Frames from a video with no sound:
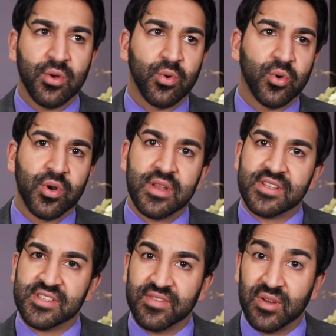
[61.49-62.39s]
or in
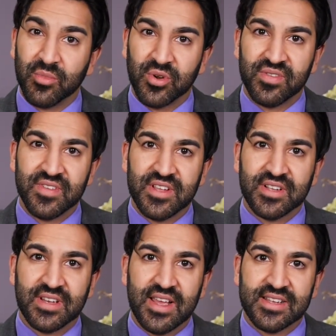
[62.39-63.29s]
severe motor
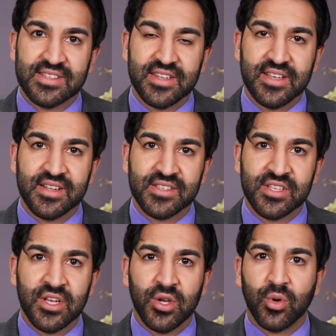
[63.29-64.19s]
vehicle accidents
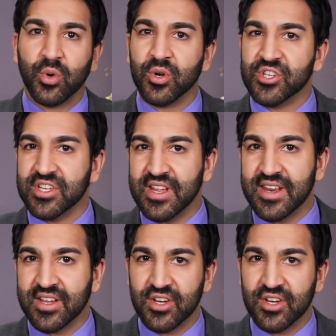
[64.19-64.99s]
or genetic